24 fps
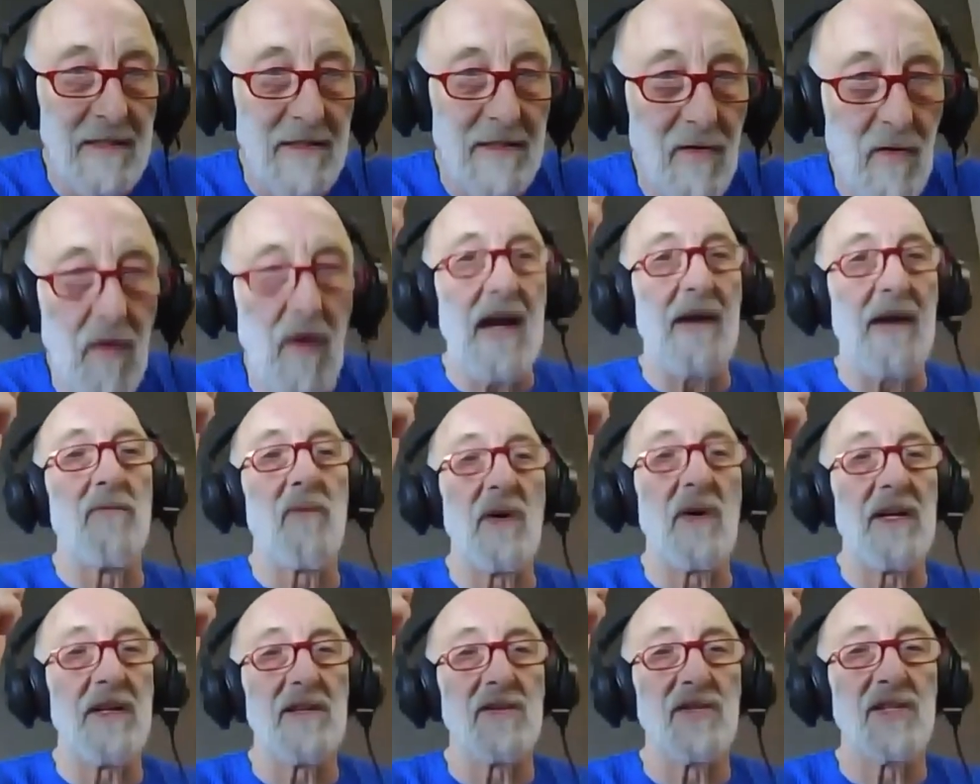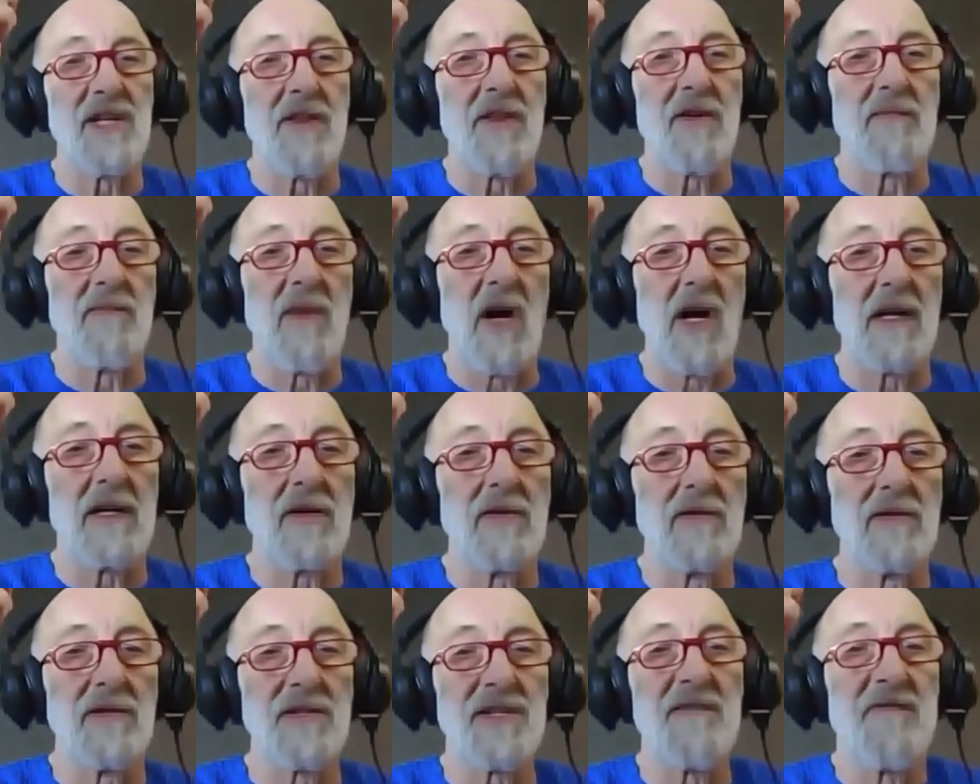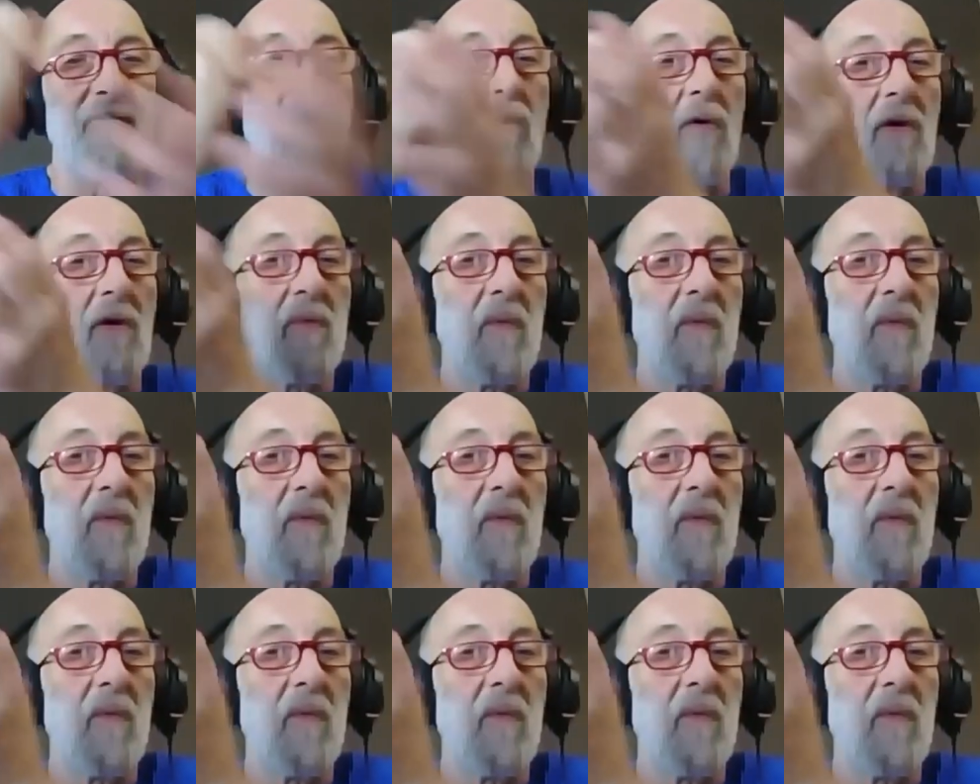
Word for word: grab one of those other molecules for